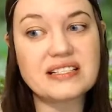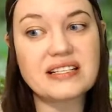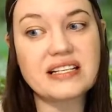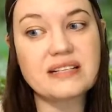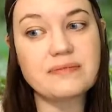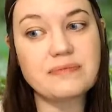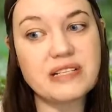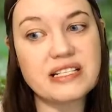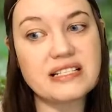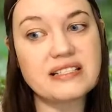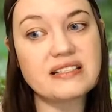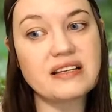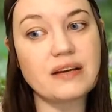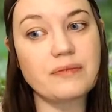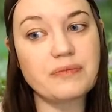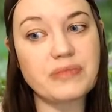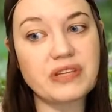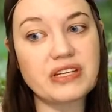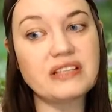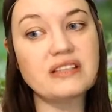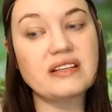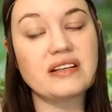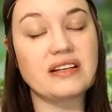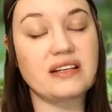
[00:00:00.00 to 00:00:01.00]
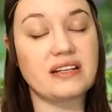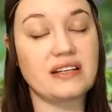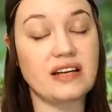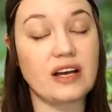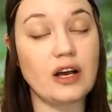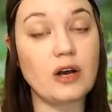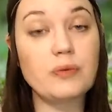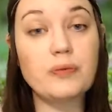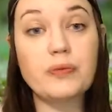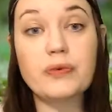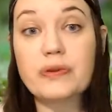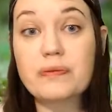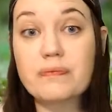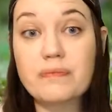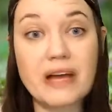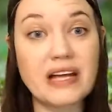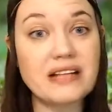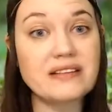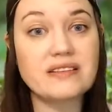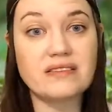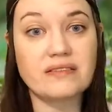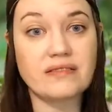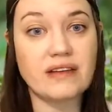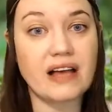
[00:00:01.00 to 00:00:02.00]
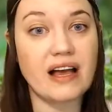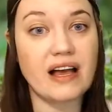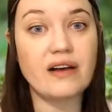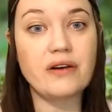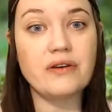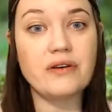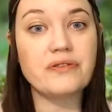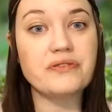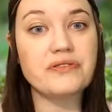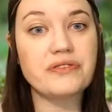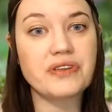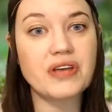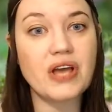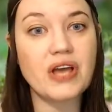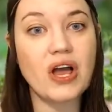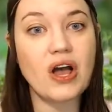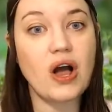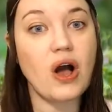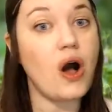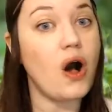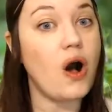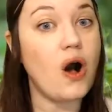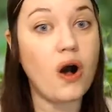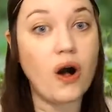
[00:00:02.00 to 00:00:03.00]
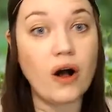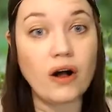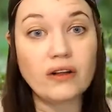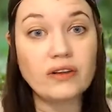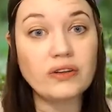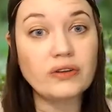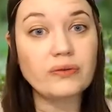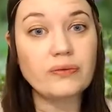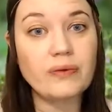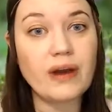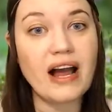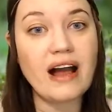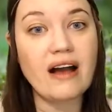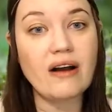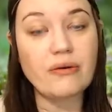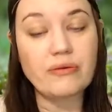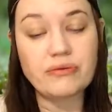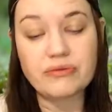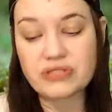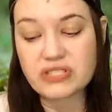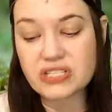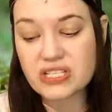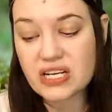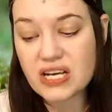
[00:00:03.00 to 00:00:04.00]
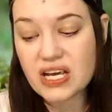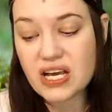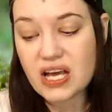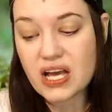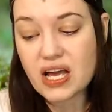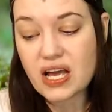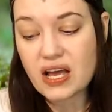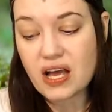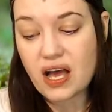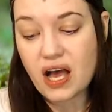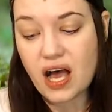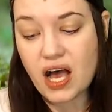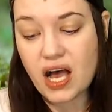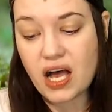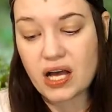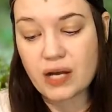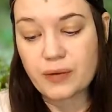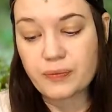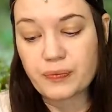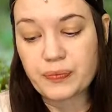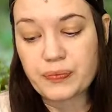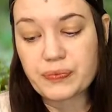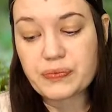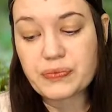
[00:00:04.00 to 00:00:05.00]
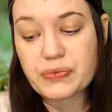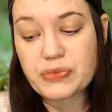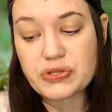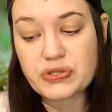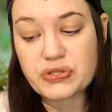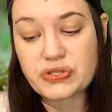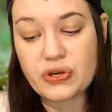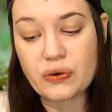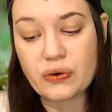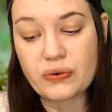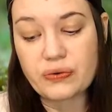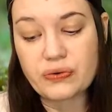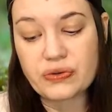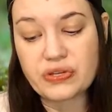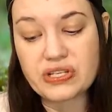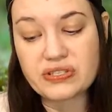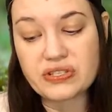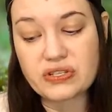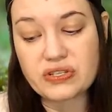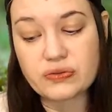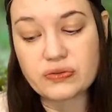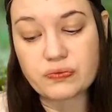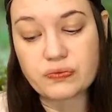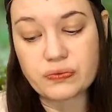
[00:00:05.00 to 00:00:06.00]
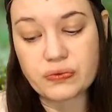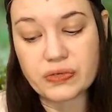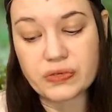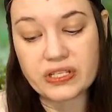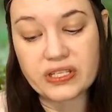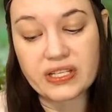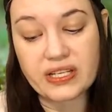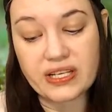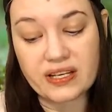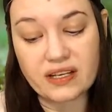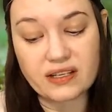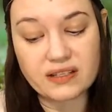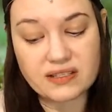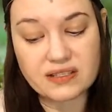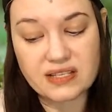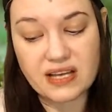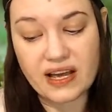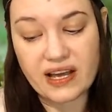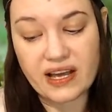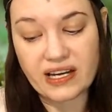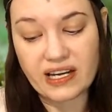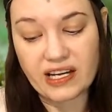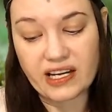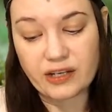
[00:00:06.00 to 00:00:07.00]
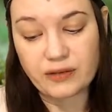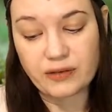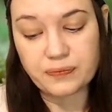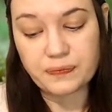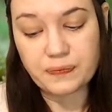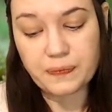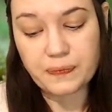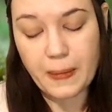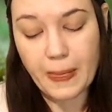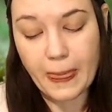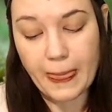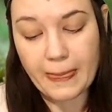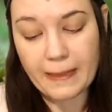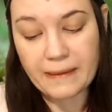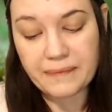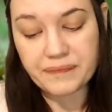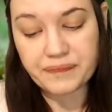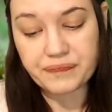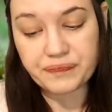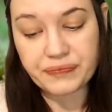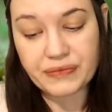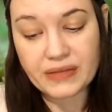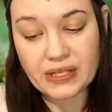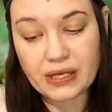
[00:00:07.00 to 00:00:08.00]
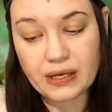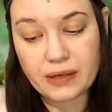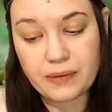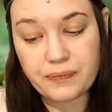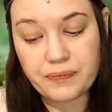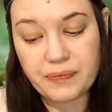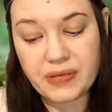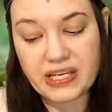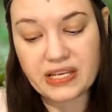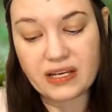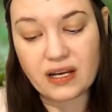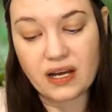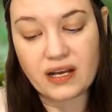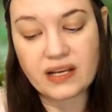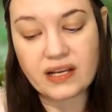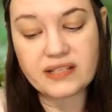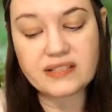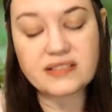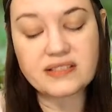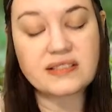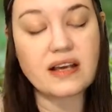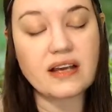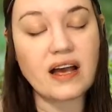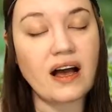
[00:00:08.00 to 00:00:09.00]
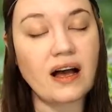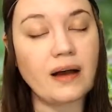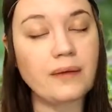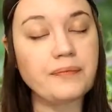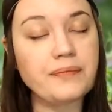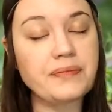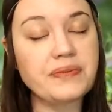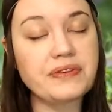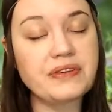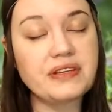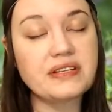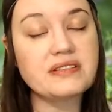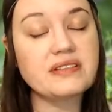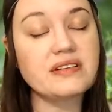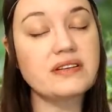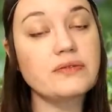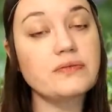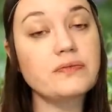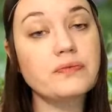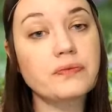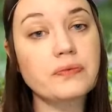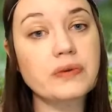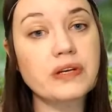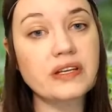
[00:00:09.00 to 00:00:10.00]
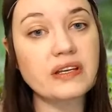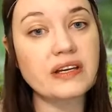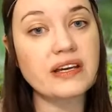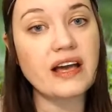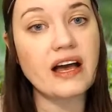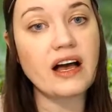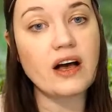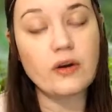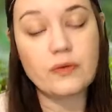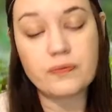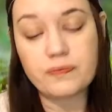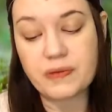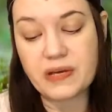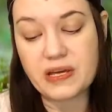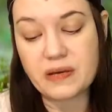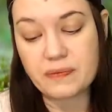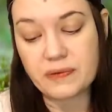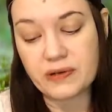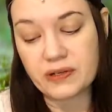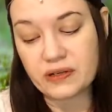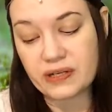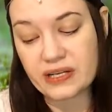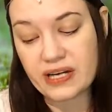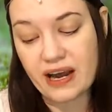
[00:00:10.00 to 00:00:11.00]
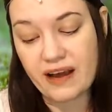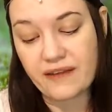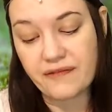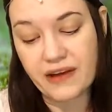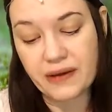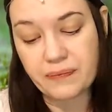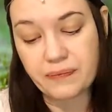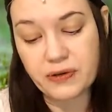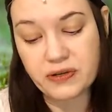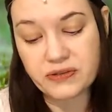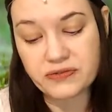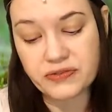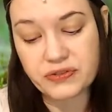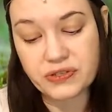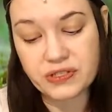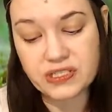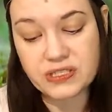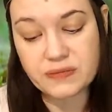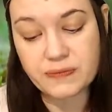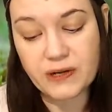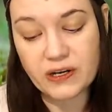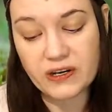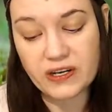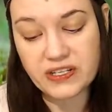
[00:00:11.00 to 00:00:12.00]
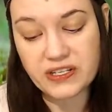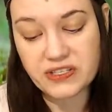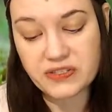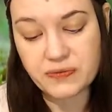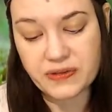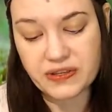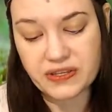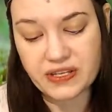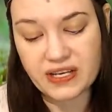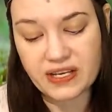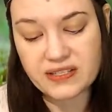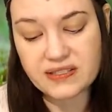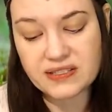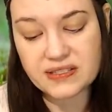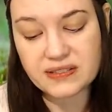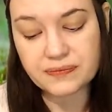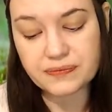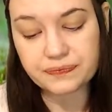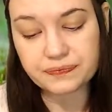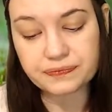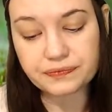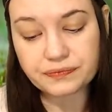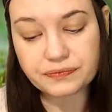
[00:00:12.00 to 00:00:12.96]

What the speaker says: can be something that can help with mental health all around. So this is really exciting because this can really help people. And I've had personal experience with this.